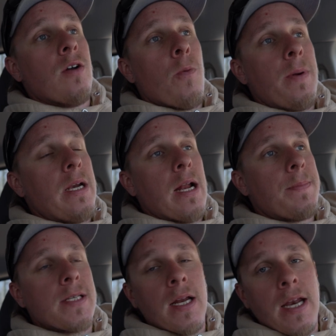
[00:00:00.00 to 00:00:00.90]
opened it up
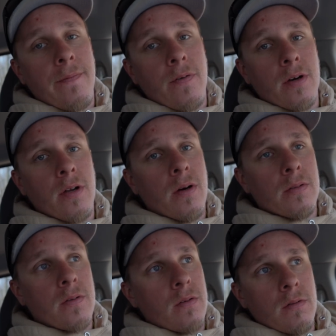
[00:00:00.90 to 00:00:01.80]
Sunday for
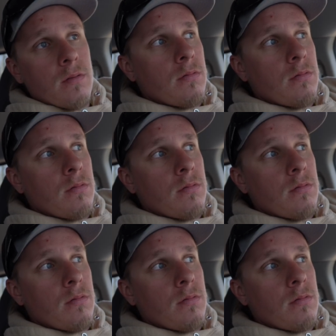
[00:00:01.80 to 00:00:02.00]
adults.